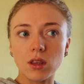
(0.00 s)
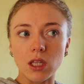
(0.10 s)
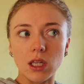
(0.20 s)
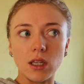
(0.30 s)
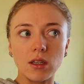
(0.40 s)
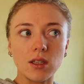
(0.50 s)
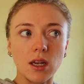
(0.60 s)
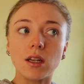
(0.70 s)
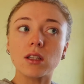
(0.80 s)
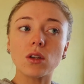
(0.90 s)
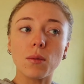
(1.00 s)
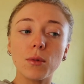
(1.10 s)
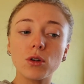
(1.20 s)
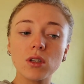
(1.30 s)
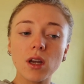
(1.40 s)
the dentist on
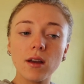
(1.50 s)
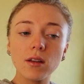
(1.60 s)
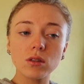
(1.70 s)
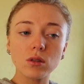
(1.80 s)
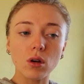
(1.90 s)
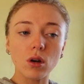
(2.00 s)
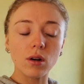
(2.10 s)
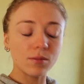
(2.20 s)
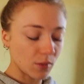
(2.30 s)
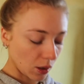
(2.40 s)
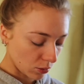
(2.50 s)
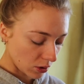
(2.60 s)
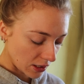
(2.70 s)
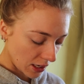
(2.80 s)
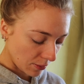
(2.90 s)
Monday. So I'm
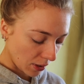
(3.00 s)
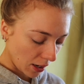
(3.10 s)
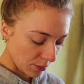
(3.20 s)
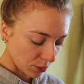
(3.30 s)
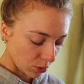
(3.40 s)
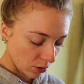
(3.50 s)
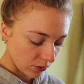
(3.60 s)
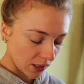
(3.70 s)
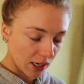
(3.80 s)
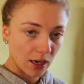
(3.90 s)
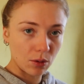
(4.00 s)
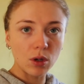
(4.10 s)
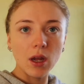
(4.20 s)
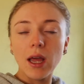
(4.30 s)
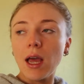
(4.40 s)
going to take my ibuprofen
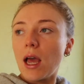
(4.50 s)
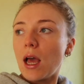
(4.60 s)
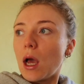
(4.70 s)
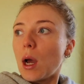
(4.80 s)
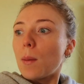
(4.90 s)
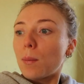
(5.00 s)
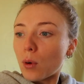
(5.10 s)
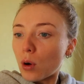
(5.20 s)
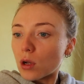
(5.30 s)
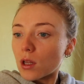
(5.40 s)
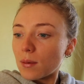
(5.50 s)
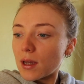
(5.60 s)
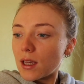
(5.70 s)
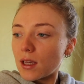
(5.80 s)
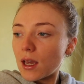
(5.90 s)
now. But
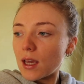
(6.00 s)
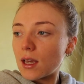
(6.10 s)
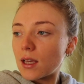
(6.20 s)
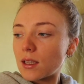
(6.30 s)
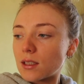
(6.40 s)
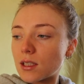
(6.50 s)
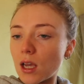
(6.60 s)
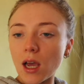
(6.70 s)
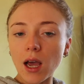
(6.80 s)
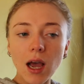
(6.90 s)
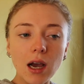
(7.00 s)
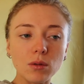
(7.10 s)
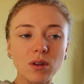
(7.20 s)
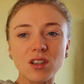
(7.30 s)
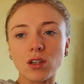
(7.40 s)
Louis is
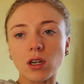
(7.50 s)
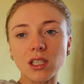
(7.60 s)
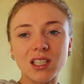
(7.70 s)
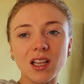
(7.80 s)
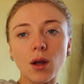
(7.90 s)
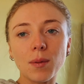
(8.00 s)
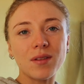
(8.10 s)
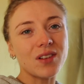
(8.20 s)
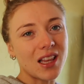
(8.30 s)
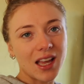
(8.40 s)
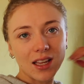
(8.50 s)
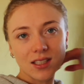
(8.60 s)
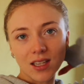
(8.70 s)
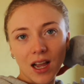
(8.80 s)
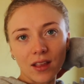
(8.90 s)
out with the dog. It's a little bit of a later
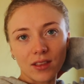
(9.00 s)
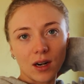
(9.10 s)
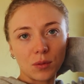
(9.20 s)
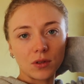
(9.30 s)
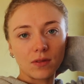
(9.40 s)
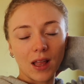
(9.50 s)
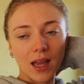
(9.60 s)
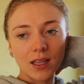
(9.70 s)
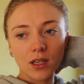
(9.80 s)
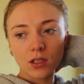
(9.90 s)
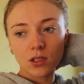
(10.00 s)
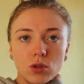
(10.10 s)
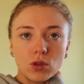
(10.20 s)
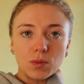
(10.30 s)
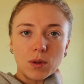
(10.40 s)
start than I would have liked,
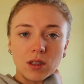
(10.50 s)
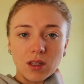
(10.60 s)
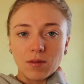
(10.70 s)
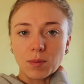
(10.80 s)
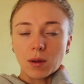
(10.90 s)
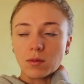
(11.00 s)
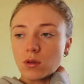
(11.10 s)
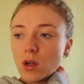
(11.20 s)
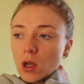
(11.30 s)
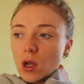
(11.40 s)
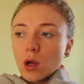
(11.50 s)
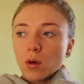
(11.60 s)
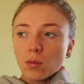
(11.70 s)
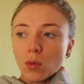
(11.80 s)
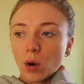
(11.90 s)
just because I've been
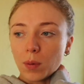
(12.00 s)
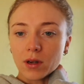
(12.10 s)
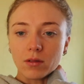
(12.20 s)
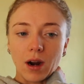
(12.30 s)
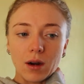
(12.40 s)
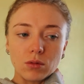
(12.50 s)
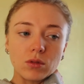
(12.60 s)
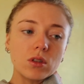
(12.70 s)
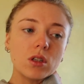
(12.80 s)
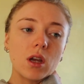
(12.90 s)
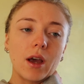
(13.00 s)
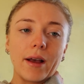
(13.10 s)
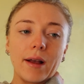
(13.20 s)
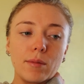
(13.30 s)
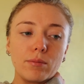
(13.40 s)
moping around.
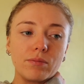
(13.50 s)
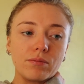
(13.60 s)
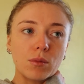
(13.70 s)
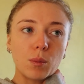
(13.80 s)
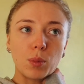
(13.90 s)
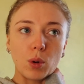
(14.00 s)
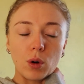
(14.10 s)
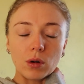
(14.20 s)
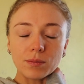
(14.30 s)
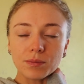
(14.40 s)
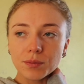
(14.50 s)
But